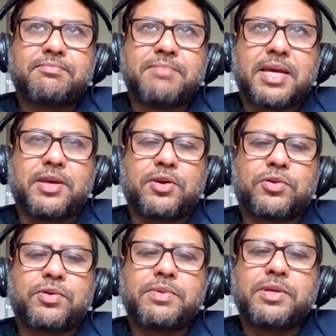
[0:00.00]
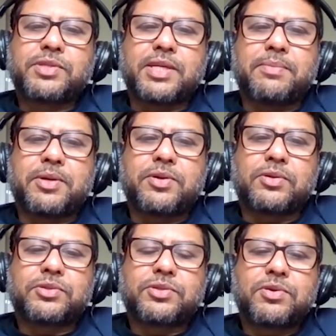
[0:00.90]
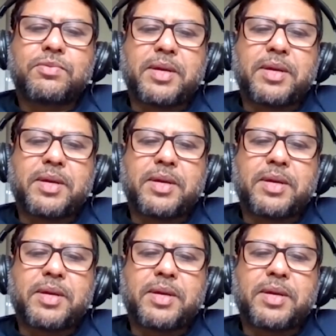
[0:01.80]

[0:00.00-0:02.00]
making your own music, but you're also